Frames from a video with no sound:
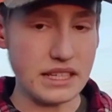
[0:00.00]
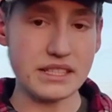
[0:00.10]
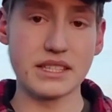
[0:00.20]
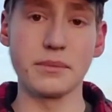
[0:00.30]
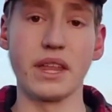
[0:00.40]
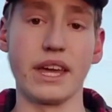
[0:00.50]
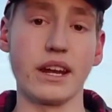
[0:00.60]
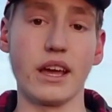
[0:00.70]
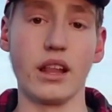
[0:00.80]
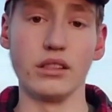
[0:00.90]

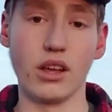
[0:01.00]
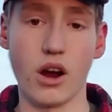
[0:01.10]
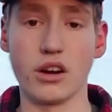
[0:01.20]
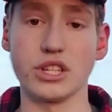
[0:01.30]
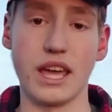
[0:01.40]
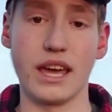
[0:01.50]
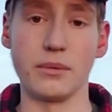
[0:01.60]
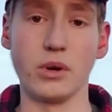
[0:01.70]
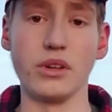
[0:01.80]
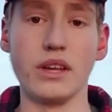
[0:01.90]
simulate a large
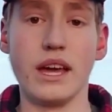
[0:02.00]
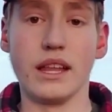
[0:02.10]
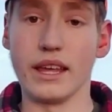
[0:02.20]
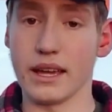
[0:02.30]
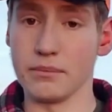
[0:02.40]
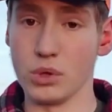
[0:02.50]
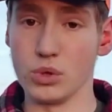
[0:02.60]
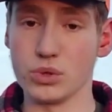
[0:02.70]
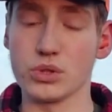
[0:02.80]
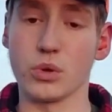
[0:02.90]
animal, like a
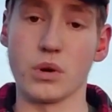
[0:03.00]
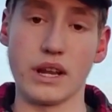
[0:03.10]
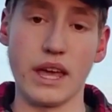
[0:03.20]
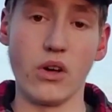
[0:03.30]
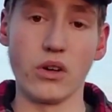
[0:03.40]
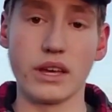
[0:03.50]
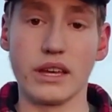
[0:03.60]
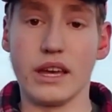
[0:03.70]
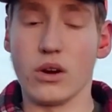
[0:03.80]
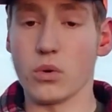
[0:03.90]
moose or an elk,
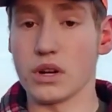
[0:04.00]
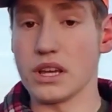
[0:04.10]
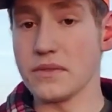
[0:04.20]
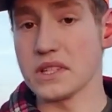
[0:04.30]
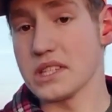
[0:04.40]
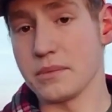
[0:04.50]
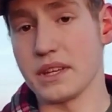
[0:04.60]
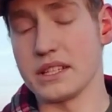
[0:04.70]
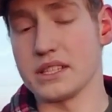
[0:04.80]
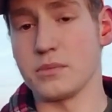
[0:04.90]
or even
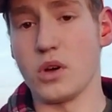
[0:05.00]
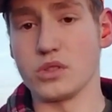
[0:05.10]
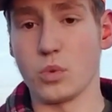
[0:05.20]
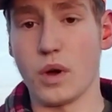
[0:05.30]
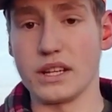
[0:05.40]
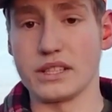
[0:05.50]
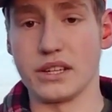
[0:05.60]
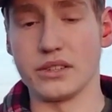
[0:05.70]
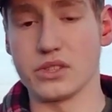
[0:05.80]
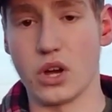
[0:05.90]
something as small as a
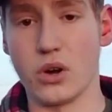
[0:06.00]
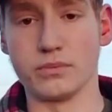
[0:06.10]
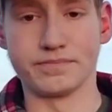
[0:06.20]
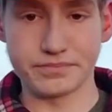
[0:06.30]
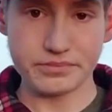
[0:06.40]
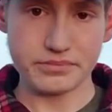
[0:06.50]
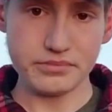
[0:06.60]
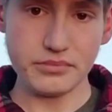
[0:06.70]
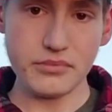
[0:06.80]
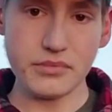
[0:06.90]
whitetail. So
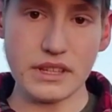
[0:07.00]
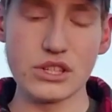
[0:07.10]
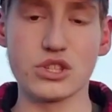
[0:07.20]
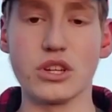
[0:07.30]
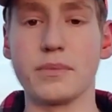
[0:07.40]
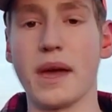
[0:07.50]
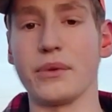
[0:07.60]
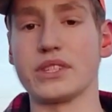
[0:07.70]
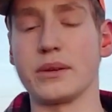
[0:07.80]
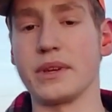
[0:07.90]
it should be
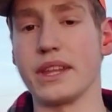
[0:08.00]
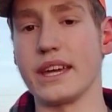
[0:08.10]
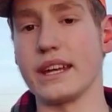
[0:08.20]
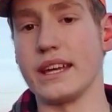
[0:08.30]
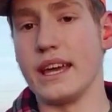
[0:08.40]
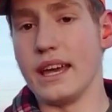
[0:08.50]
able to simulate